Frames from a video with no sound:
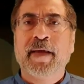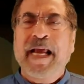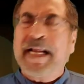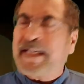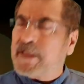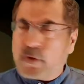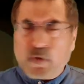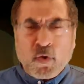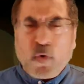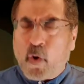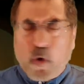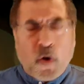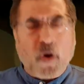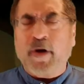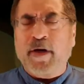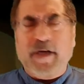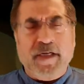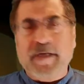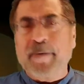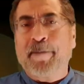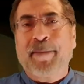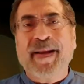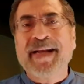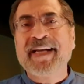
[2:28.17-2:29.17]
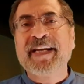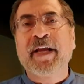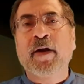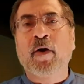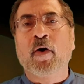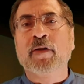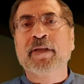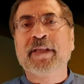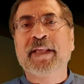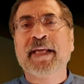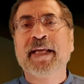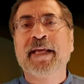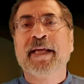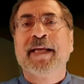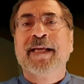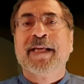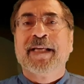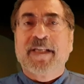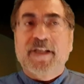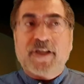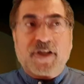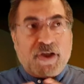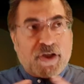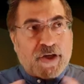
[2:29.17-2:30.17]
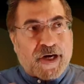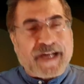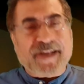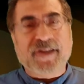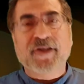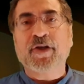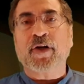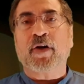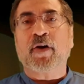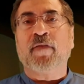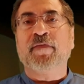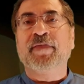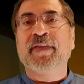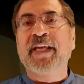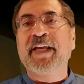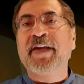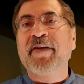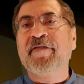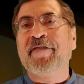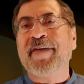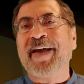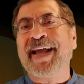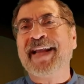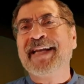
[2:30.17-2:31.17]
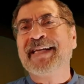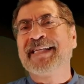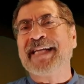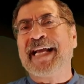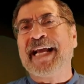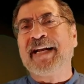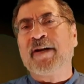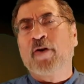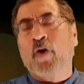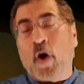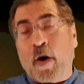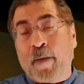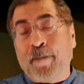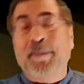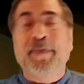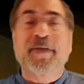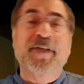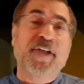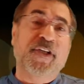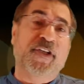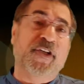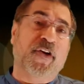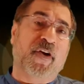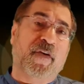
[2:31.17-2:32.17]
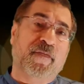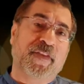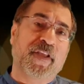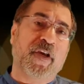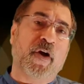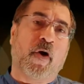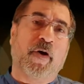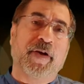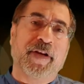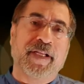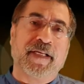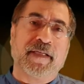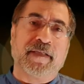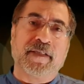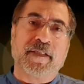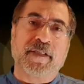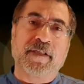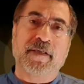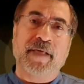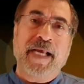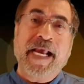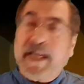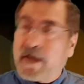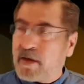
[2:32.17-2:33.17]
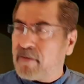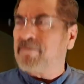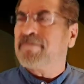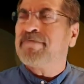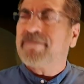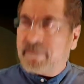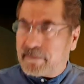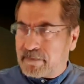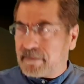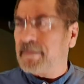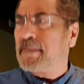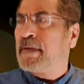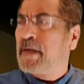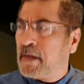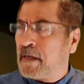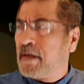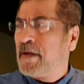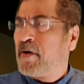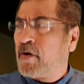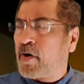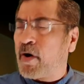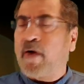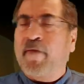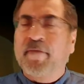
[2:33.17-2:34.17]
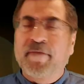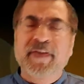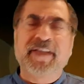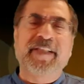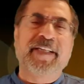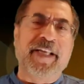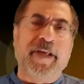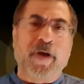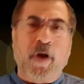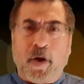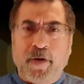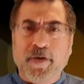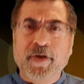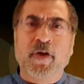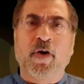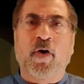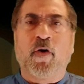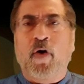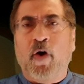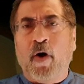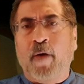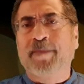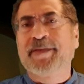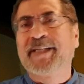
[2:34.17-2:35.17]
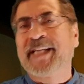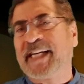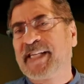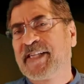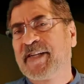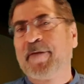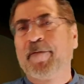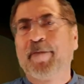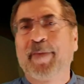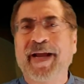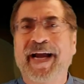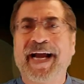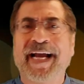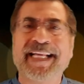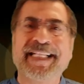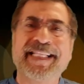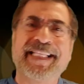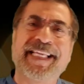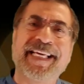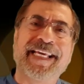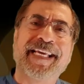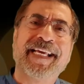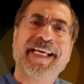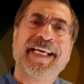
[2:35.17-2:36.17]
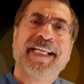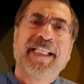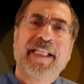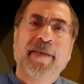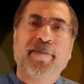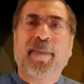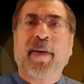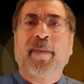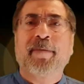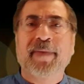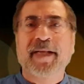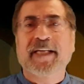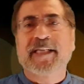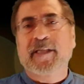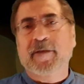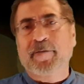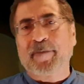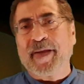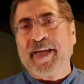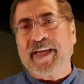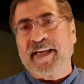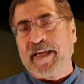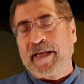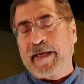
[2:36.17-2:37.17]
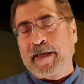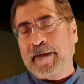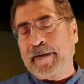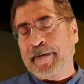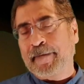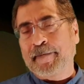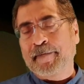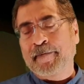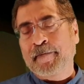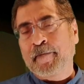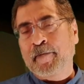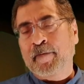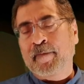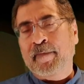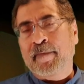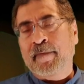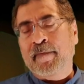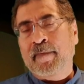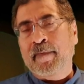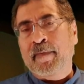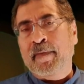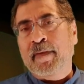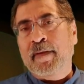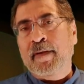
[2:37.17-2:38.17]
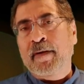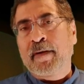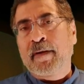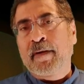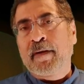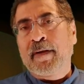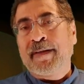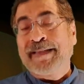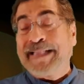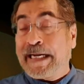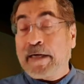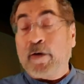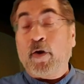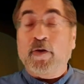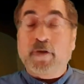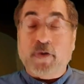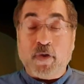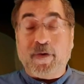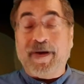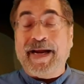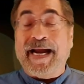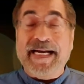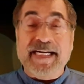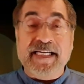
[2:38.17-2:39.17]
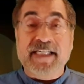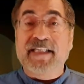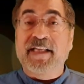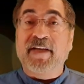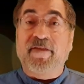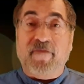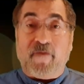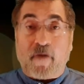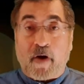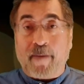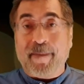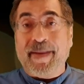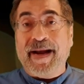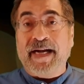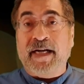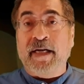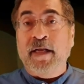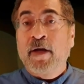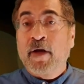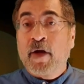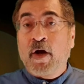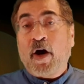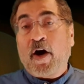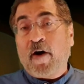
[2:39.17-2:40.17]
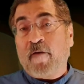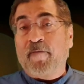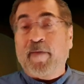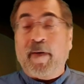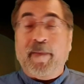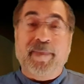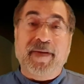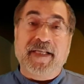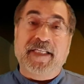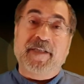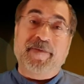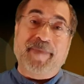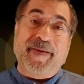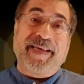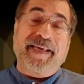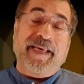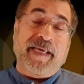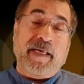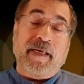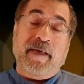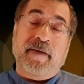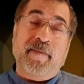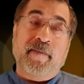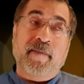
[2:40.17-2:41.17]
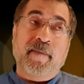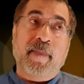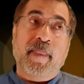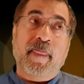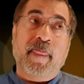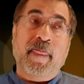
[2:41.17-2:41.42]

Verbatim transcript: and so on, depending on the structure of the event and composition of the audience, and obviously, you know, objective behind the, the public speaking. That also guides the format of public speaking.